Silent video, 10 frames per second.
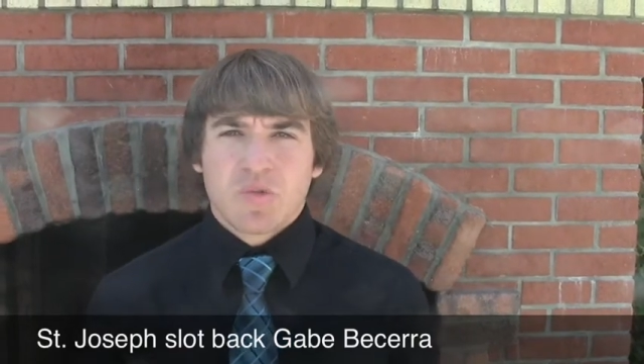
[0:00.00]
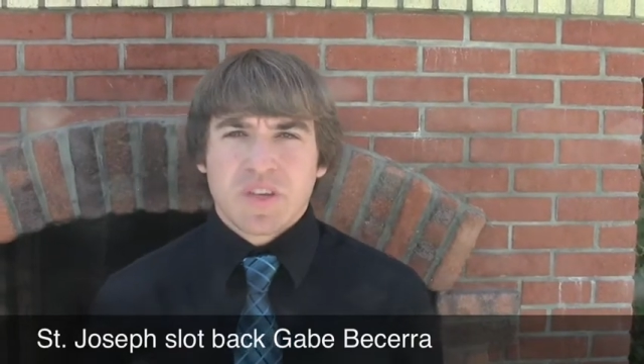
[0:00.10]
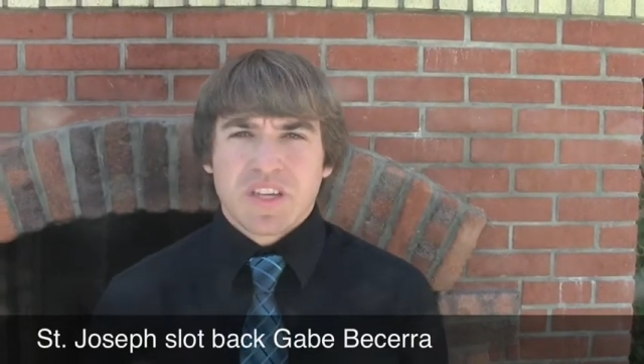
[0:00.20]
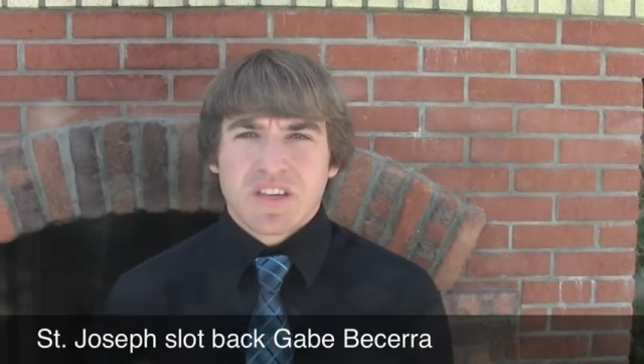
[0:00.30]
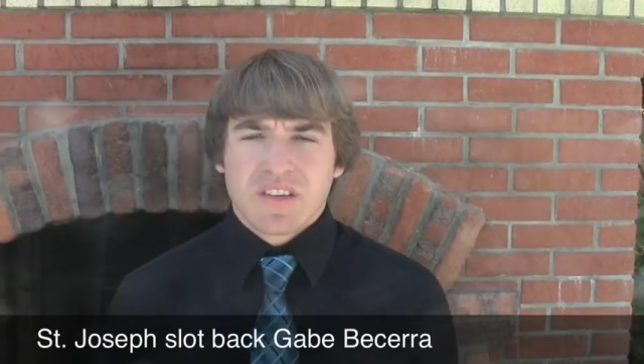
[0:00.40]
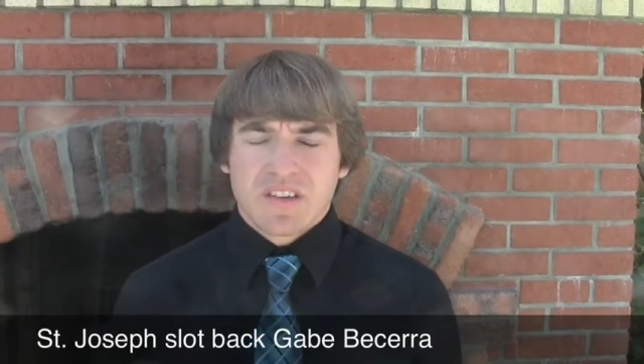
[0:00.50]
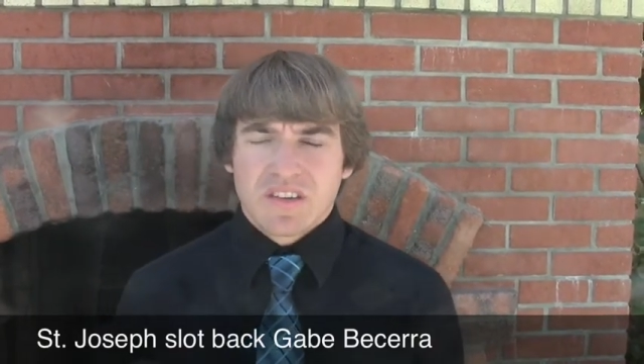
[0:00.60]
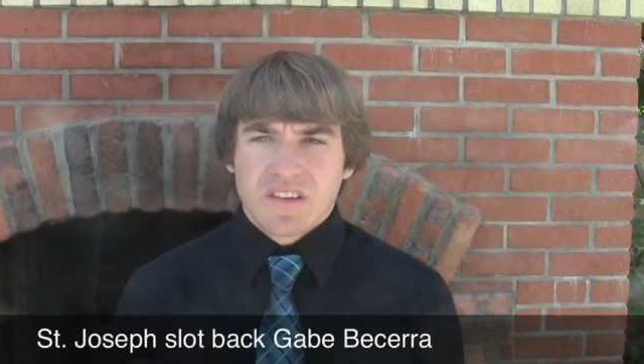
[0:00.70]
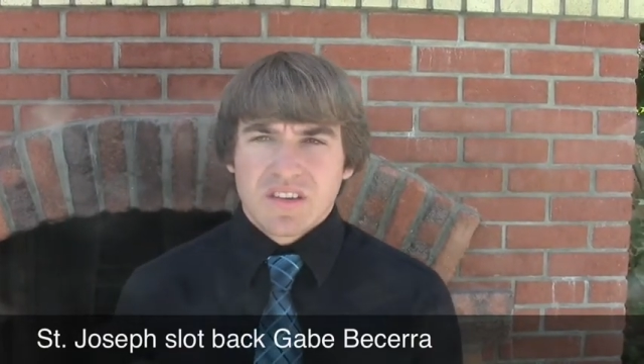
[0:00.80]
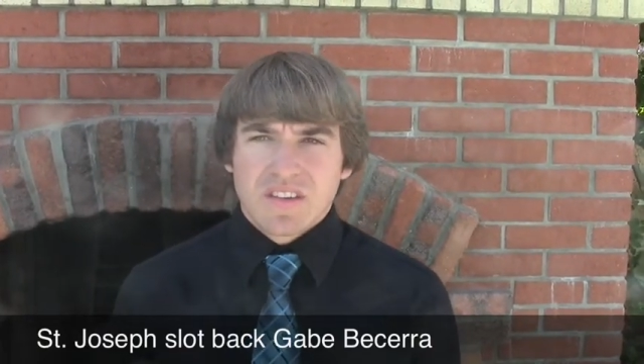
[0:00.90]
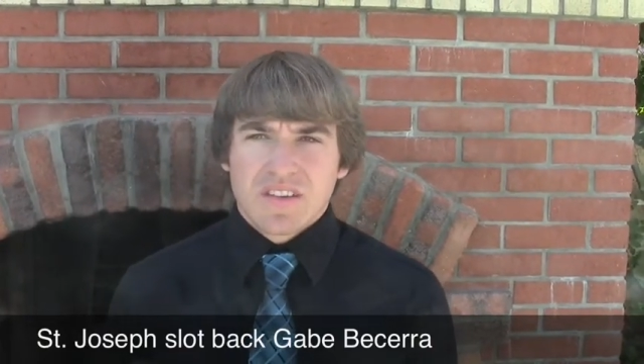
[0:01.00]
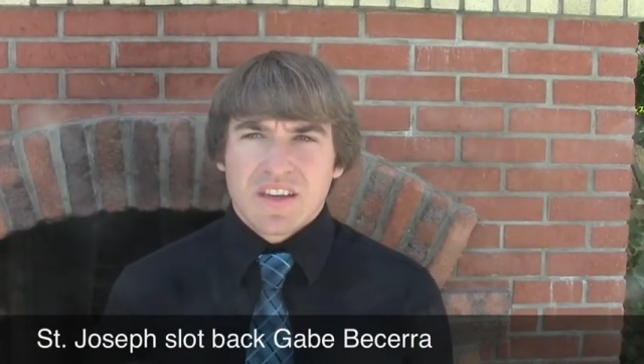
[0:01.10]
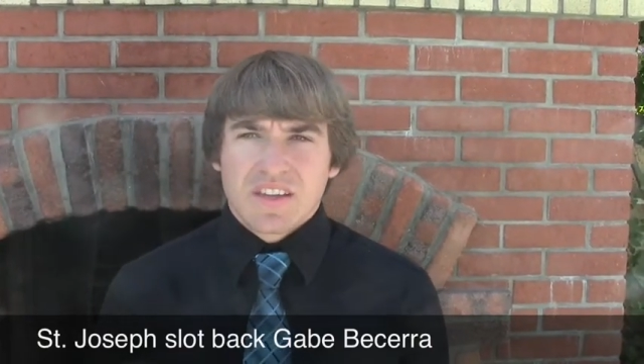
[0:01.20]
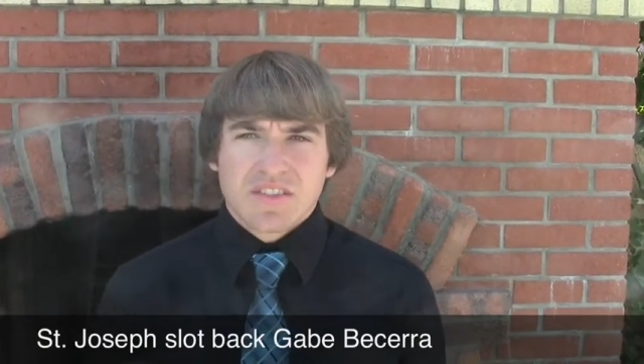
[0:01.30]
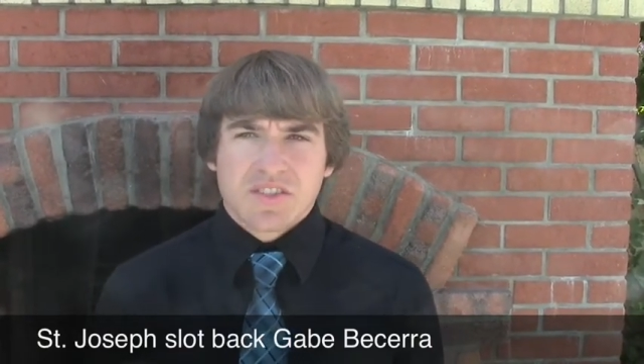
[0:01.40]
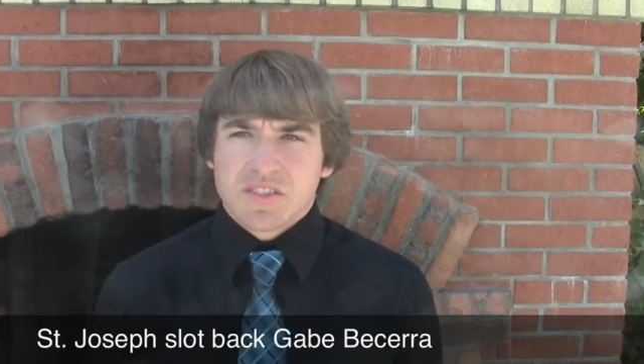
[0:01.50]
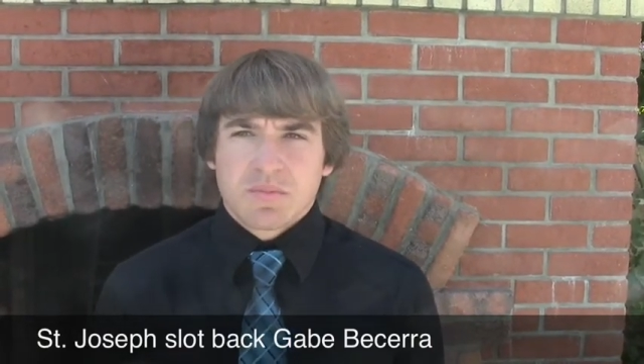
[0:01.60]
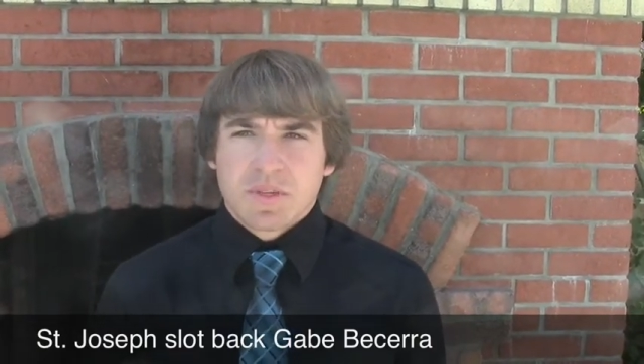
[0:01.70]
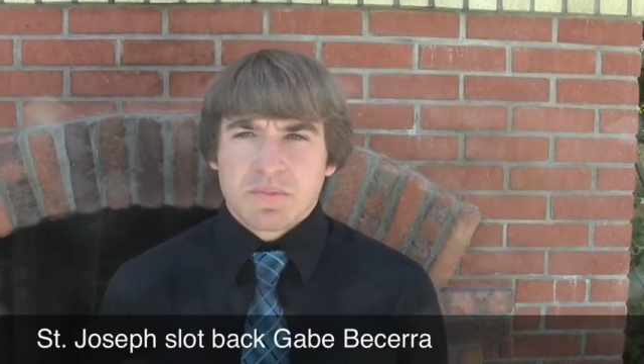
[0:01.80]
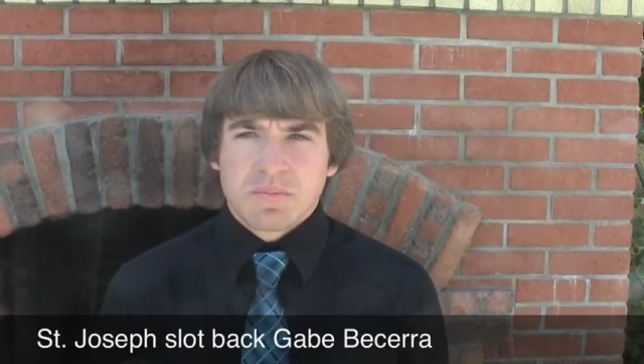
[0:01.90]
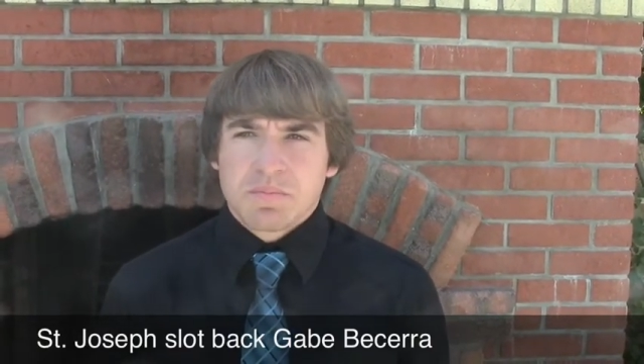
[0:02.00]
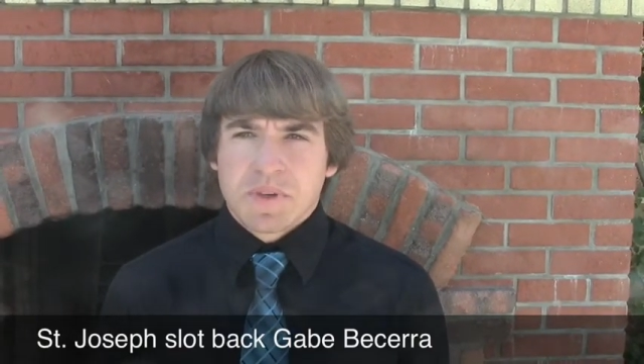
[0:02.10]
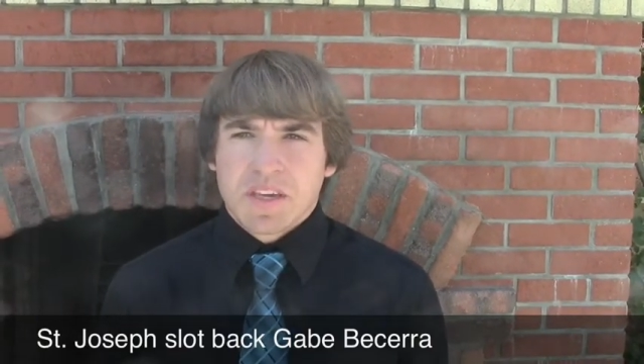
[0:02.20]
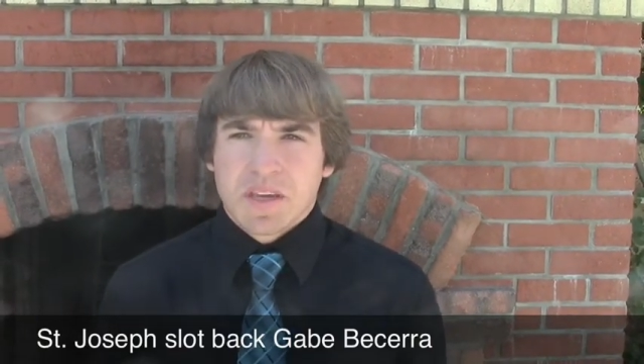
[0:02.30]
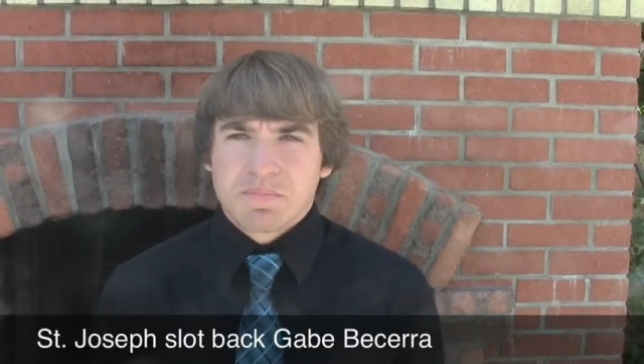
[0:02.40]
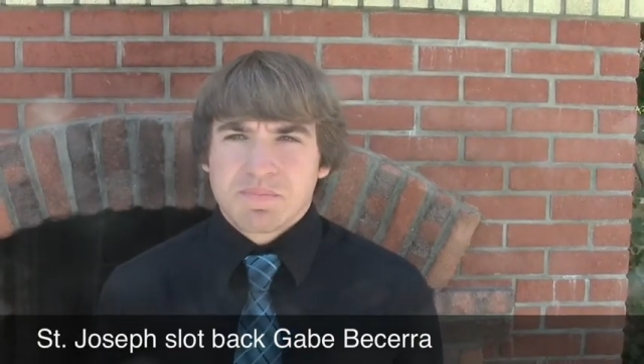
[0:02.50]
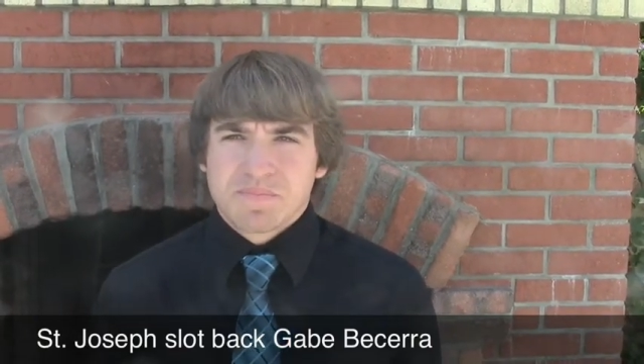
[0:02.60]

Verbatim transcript: week, and it's just going to be a big game.